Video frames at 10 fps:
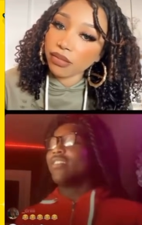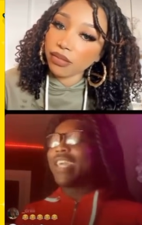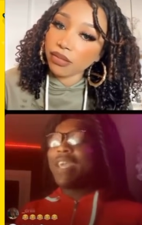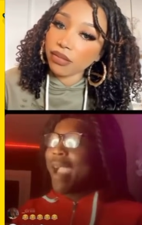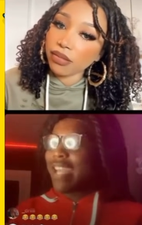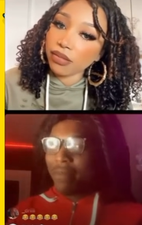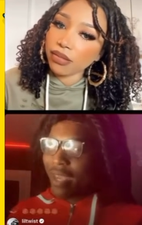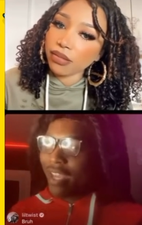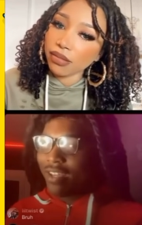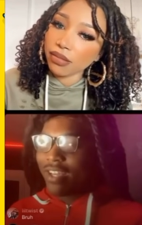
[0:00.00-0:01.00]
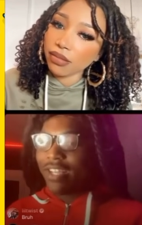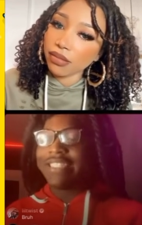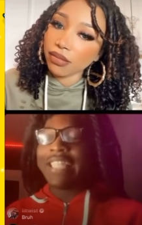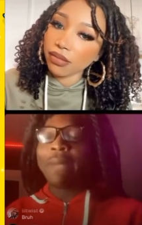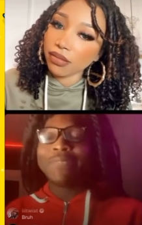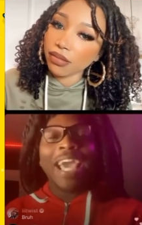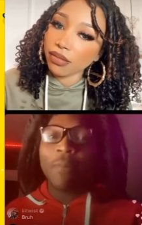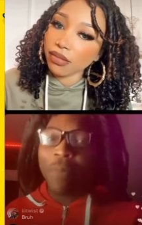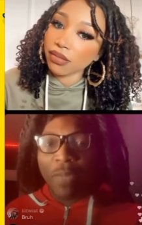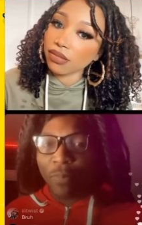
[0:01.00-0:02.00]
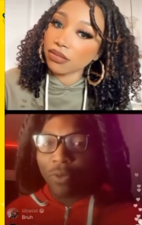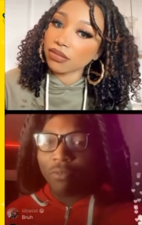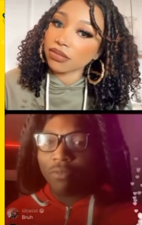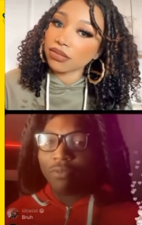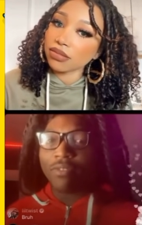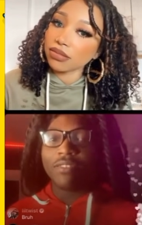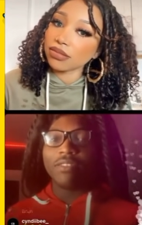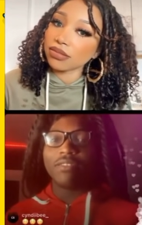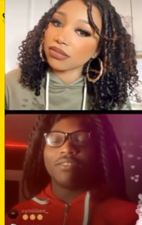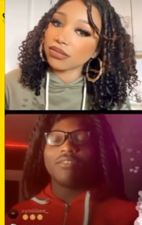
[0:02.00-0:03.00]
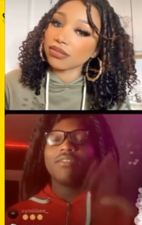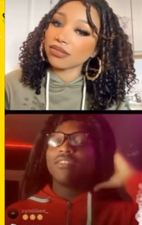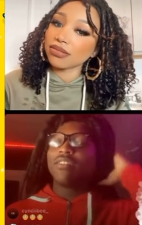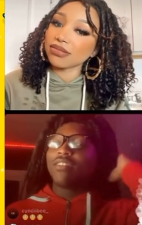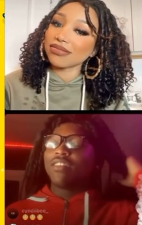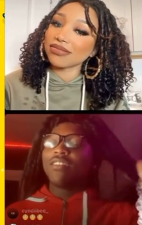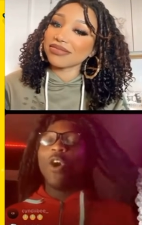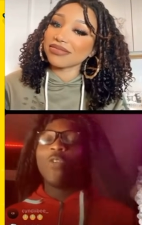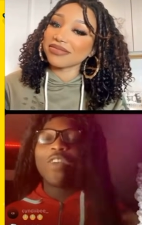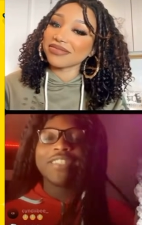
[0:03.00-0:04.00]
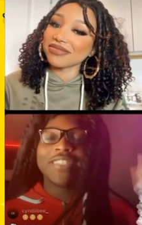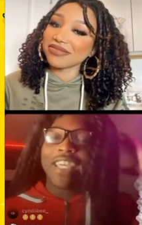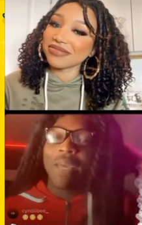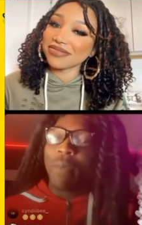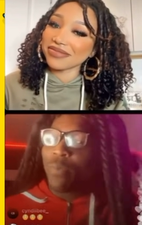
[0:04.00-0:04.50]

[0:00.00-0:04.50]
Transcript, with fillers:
Speaker 1: Don't get mad at me. Stop taking people over here taking